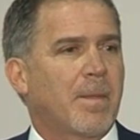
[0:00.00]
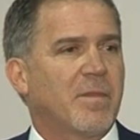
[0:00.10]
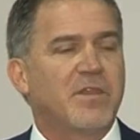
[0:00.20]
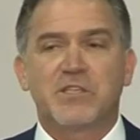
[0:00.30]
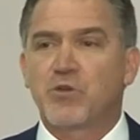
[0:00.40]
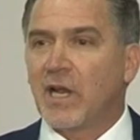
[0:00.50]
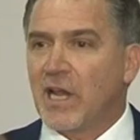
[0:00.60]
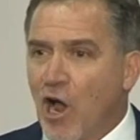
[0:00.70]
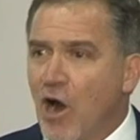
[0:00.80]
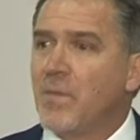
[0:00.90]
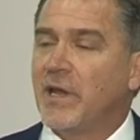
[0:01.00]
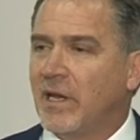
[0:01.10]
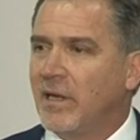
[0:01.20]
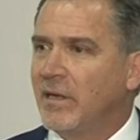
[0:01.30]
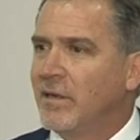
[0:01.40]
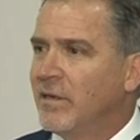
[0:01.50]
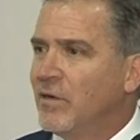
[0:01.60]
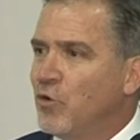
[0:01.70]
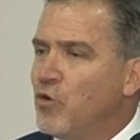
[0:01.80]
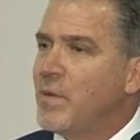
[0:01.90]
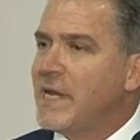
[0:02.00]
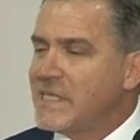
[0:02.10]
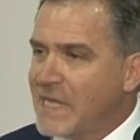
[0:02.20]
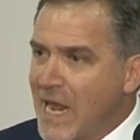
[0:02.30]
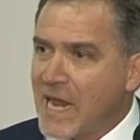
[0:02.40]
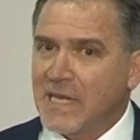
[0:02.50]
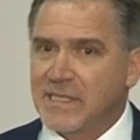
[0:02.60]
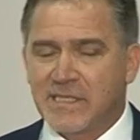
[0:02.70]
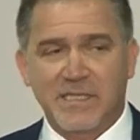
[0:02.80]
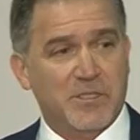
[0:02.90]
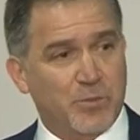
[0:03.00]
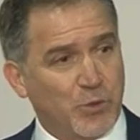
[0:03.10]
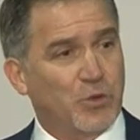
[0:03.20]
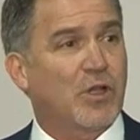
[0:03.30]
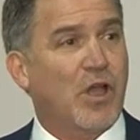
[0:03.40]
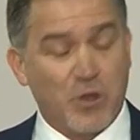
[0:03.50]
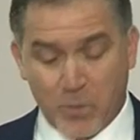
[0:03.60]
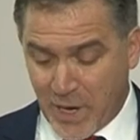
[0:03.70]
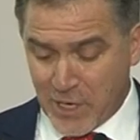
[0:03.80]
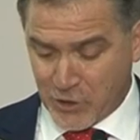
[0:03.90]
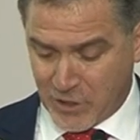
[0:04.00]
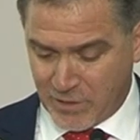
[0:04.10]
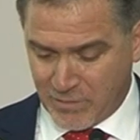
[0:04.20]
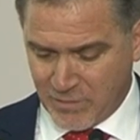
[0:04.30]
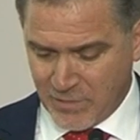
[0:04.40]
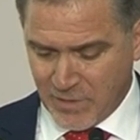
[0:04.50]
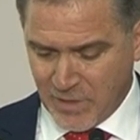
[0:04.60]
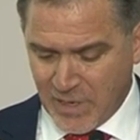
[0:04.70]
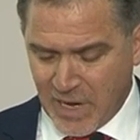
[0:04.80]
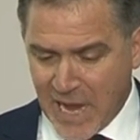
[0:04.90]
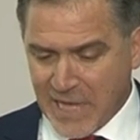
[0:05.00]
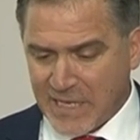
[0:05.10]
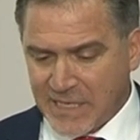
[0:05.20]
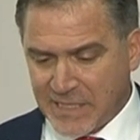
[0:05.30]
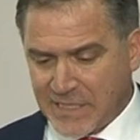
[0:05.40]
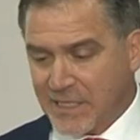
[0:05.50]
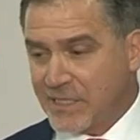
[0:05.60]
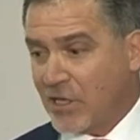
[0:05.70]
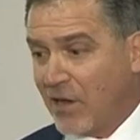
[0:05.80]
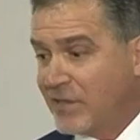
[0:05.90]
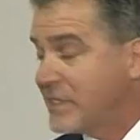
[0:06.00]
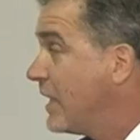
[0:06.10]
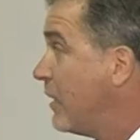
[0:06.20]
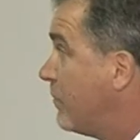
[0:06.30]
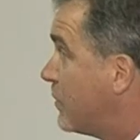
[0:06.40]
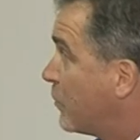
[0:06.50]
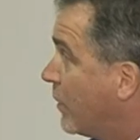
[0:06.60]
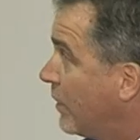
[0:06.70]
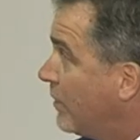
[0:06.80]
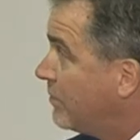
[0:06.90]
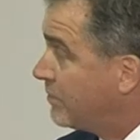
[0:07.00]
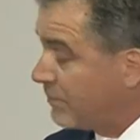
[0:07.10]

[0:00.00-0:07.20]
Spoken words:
The Israeli army who maintains this brutal occupation and the existence of the state of Israel.